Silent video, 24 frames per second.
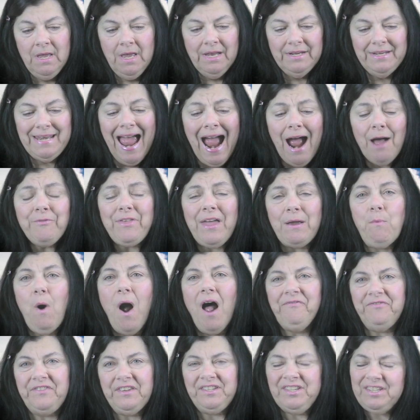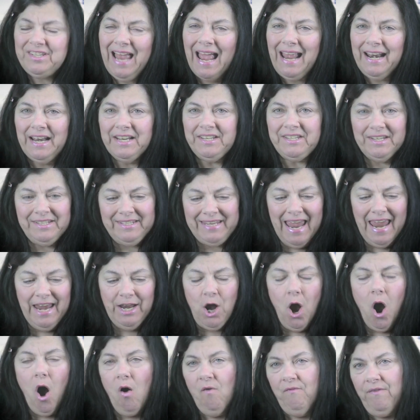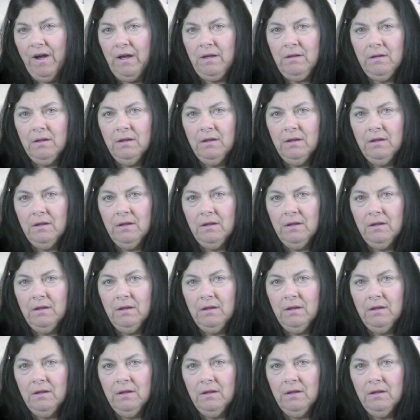Now they want the Senate to take over